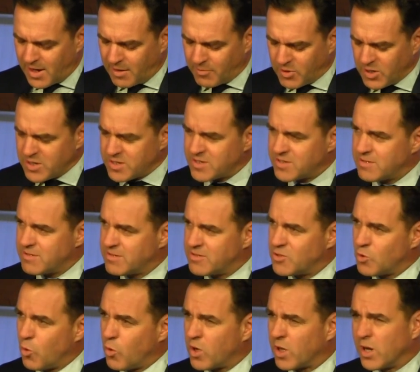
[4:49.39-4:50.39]
I'm going to
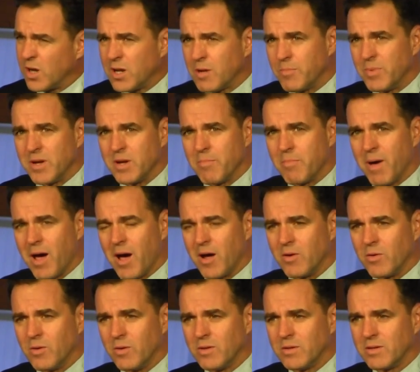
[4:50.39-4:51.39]
talk a little bit
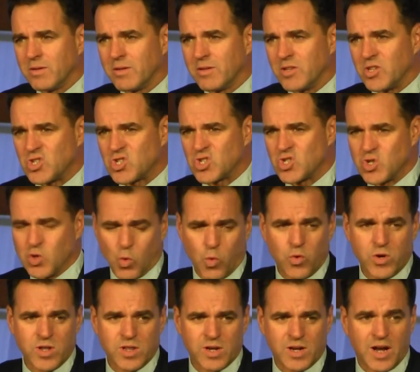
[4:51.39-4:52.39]
about the
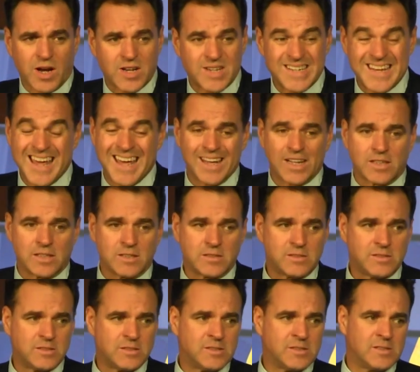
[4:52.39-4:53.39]
story that I
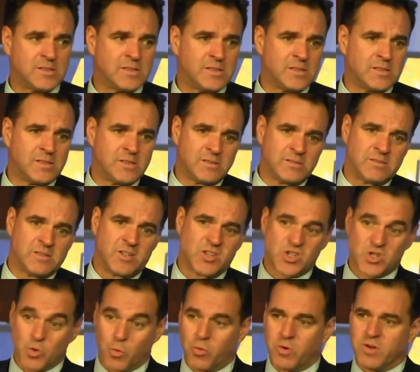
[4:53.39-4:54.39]
tell the
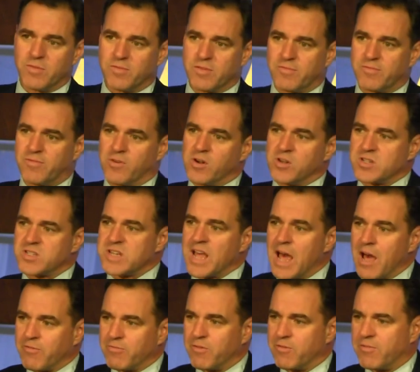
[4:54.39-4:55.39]
story of the first
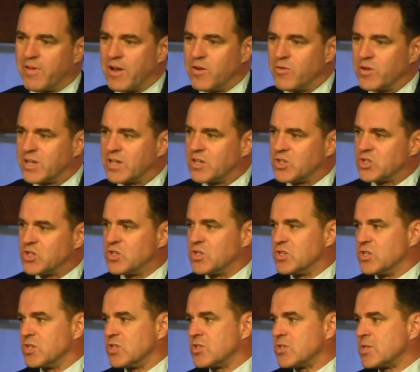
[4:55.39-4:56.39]
half of Henry
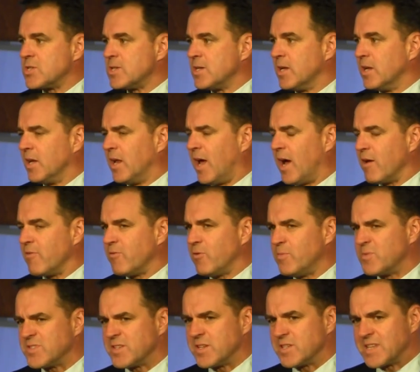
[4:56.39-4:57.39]
Kissinger's life,
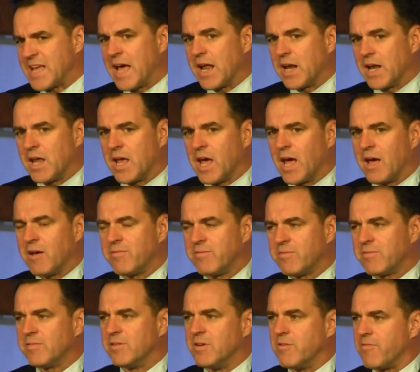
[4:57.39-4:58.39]
almost exactly
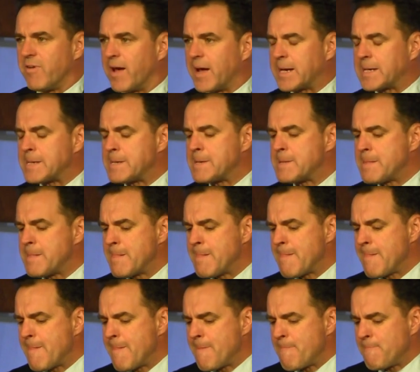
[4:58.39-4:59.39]
half, in fact.
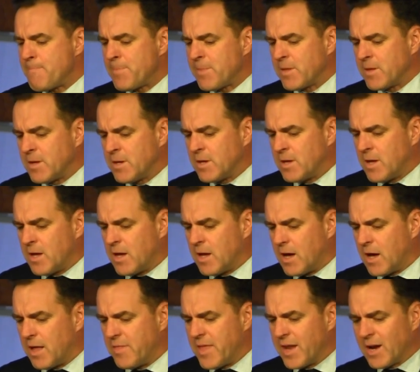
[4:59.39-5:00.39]

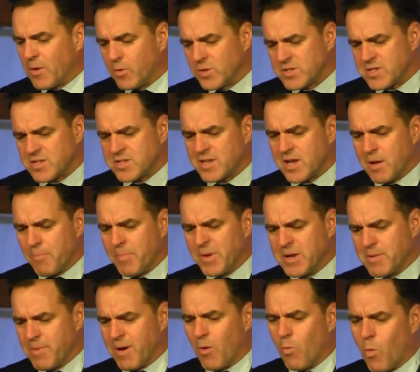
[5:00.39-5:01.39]
And then I want to say a
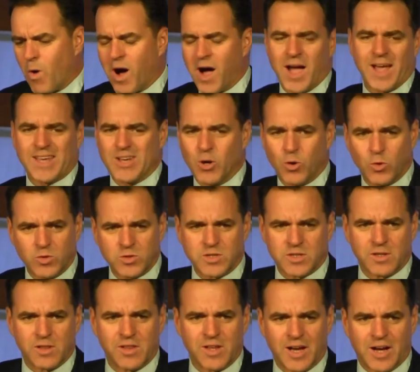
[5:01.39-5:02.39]
bit about why I called
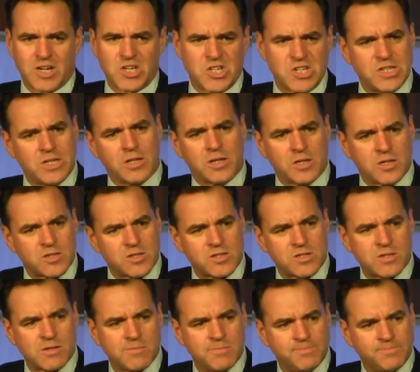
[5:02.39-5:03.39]
it The
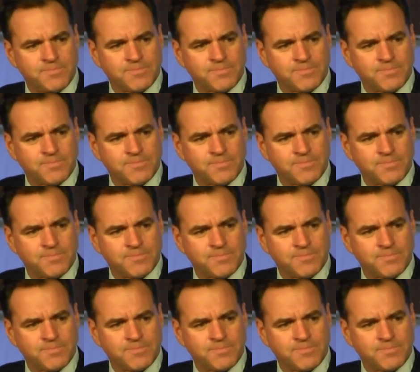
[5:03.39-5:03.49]
Idealist.